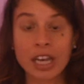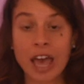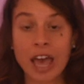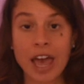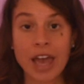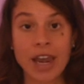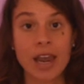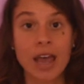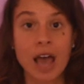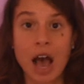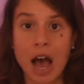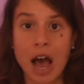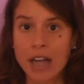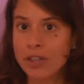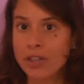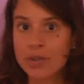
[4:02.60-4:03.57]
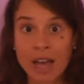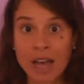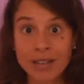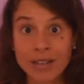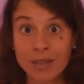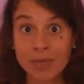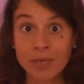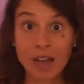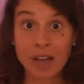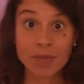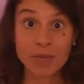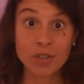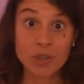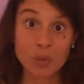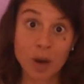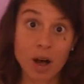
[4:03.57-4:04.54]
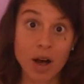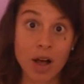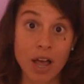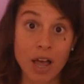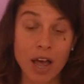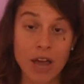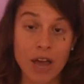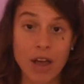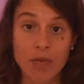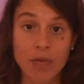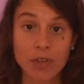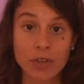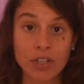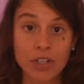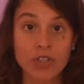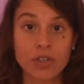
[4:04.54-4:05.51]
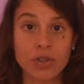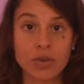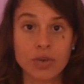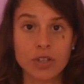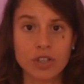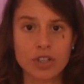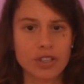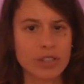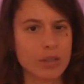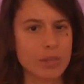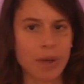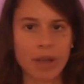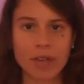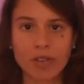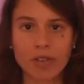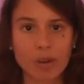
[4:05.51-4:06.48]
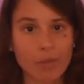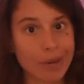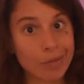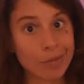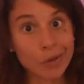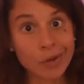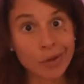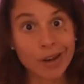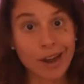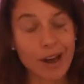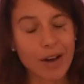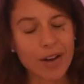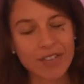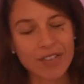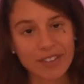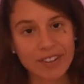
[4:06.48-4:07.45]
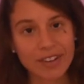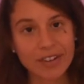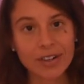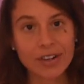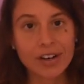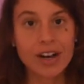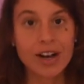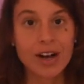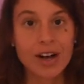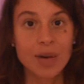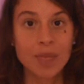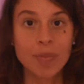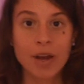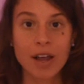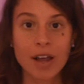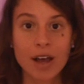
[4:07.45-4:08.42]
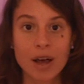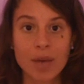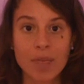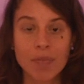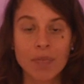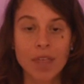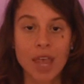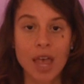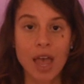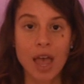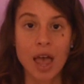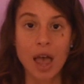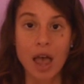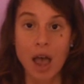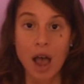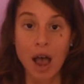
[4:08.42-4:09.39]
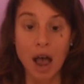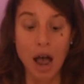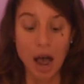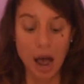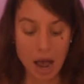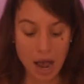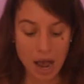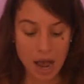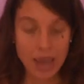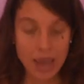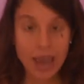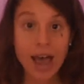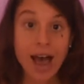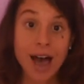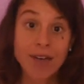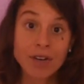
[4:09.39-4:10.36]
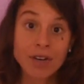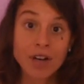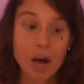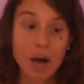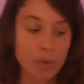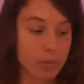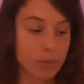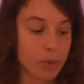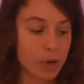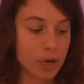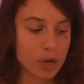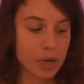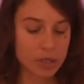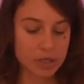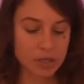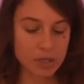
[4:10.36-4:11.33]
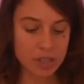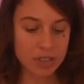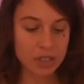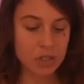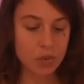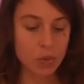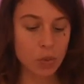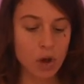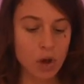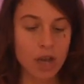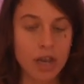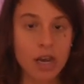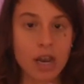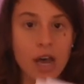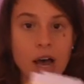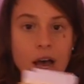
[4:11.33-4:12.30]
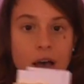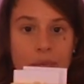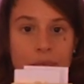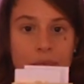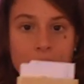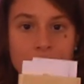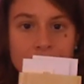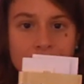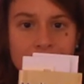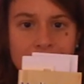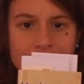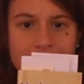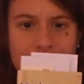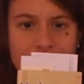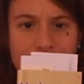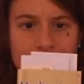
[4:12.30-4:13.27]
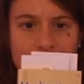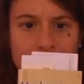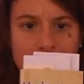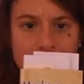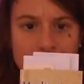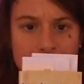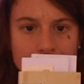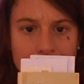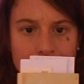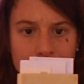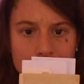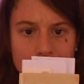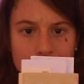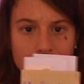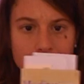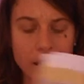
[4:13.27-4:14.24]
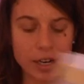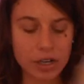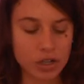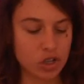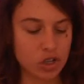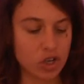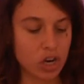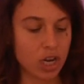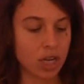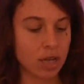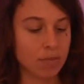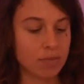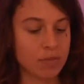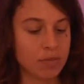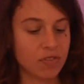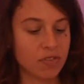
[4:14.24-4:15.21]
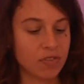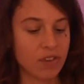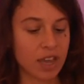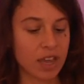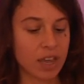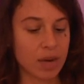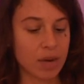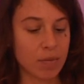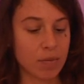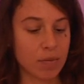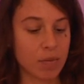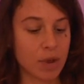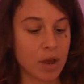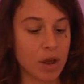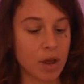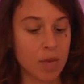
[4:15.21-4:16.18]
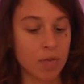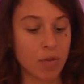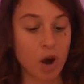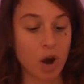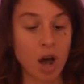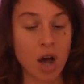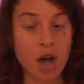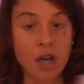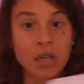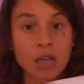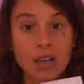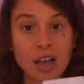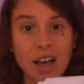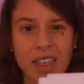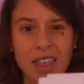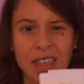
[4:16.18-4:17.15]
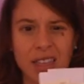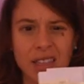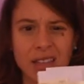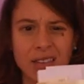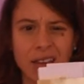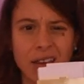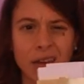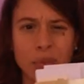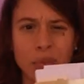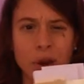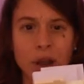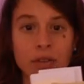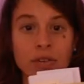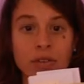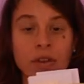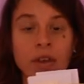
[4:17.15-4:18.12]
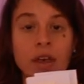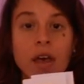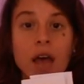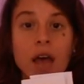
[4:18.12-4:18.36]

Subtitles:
and I do that sometimes as well. I really do. It just depends on my mood and how I feel. But I have a couple books. This is one, Meditations by James Van Prague. I think that's how you pronounce it.